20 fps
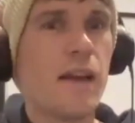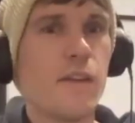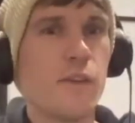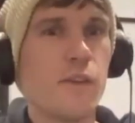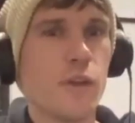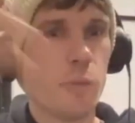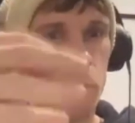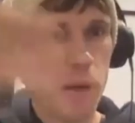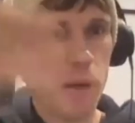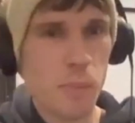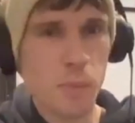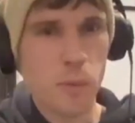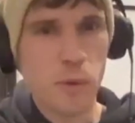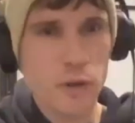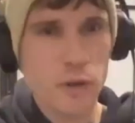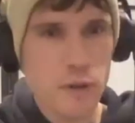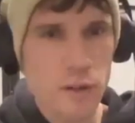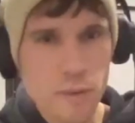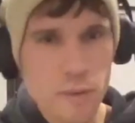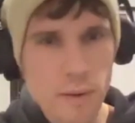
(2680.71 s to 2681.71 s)
they're people you're
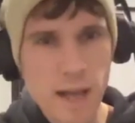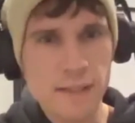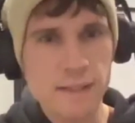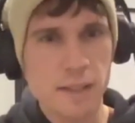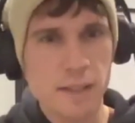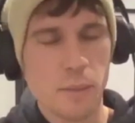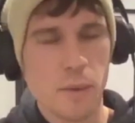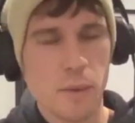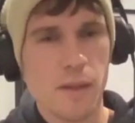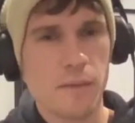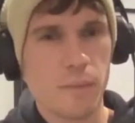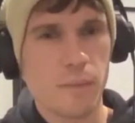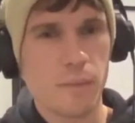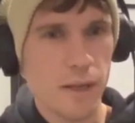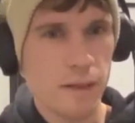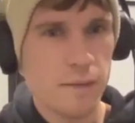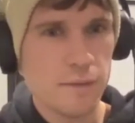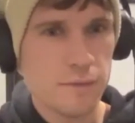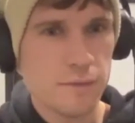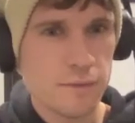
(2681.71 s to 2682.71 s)
interacting with,
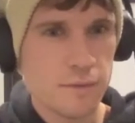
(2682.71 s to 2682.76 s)
right?